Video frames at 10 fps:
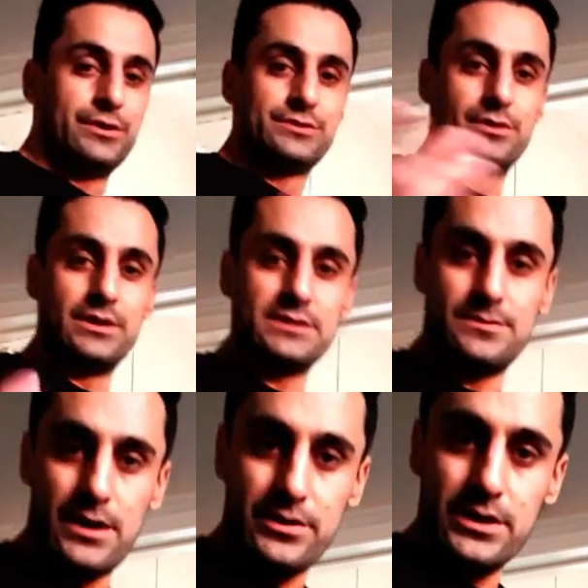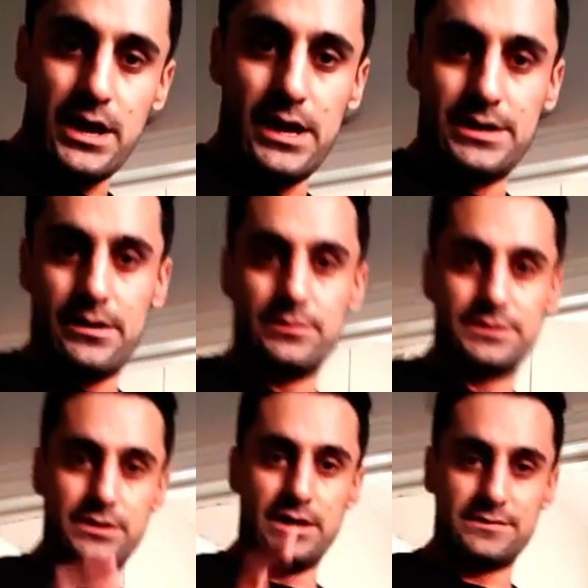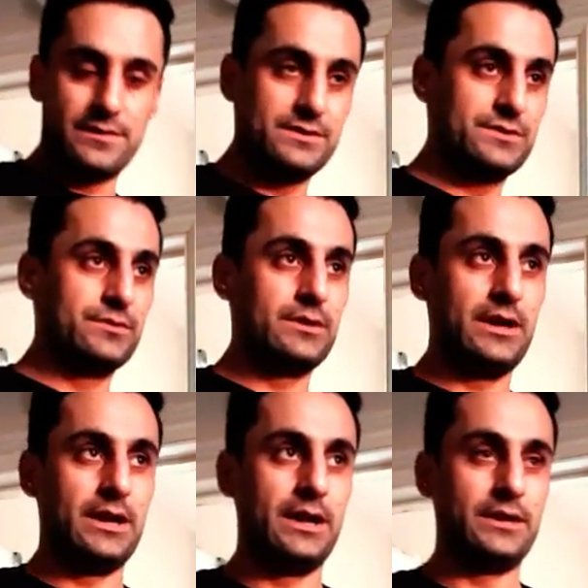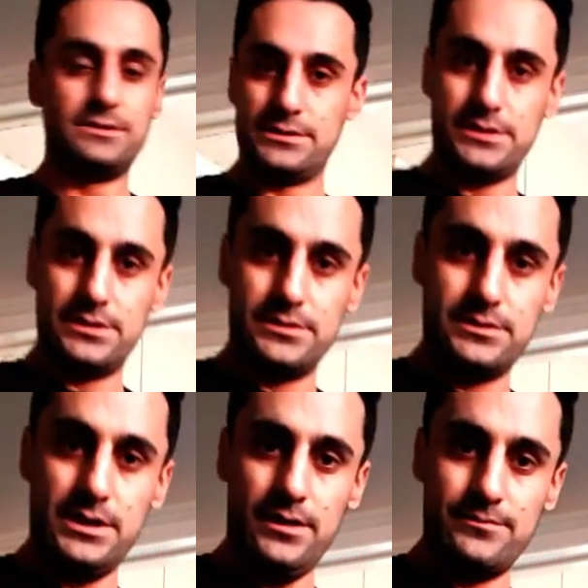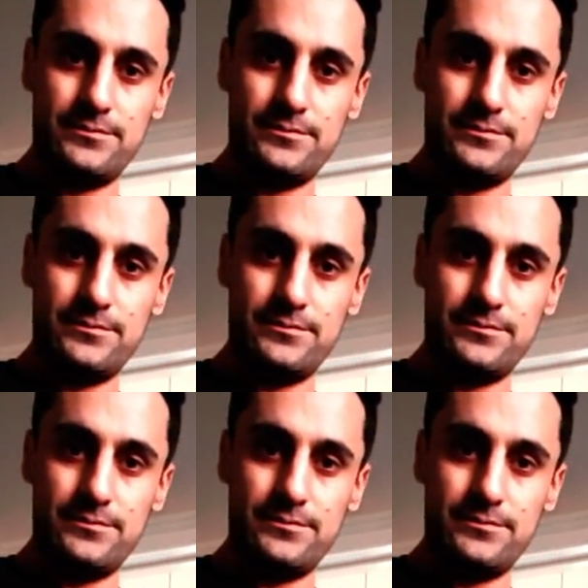So that's about it, and I will see you guys very soon. And yeah,